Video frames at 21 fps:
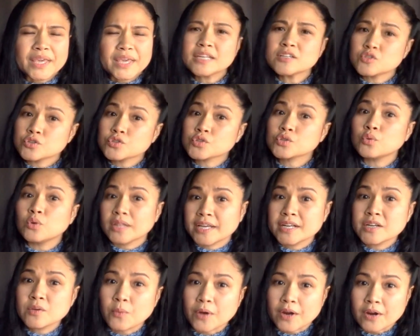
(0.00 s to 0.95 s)
we can do
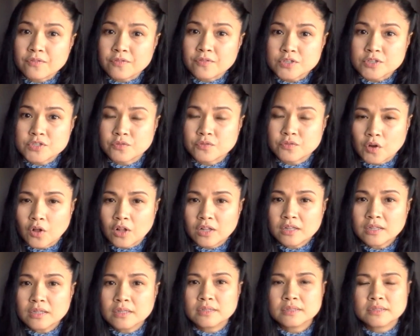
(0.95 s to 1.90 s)
school anywhere. First of
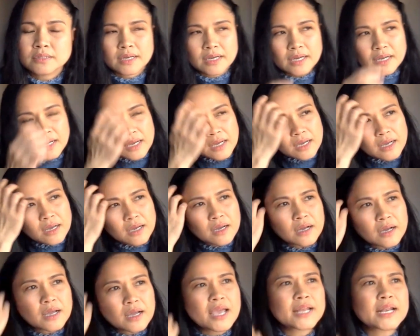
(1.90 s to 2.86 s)
all, right? Uh,
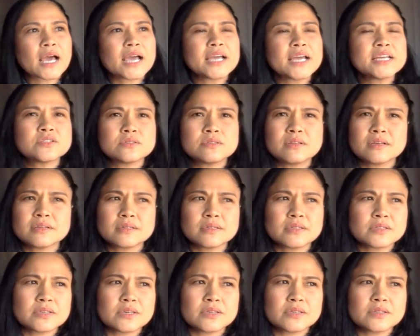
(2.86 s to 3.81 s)
uh and I
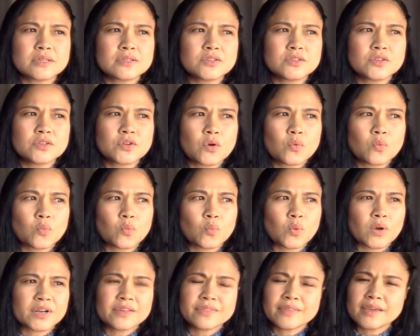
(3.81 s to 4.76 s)
you know,
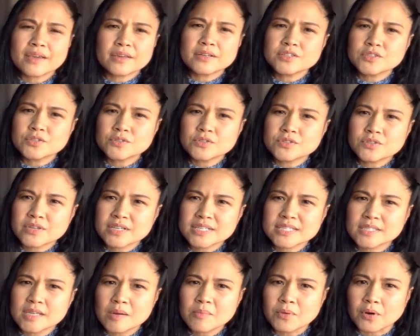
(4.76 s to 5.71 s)
what are they going to do
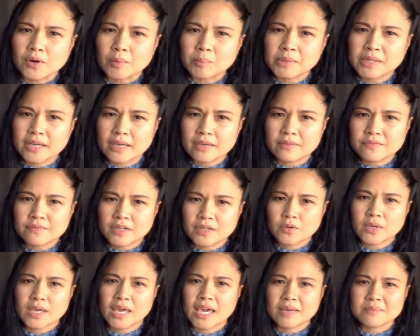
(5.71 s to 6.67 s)
during summer? Play
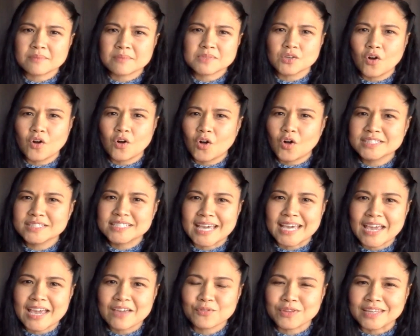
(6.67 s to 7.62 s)
video games all
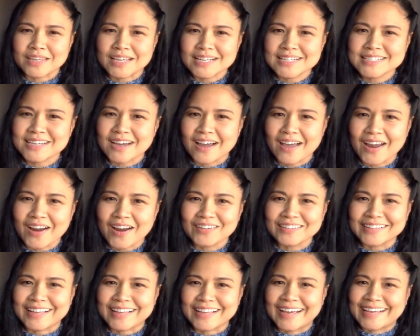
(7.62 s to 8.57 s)
day for the entire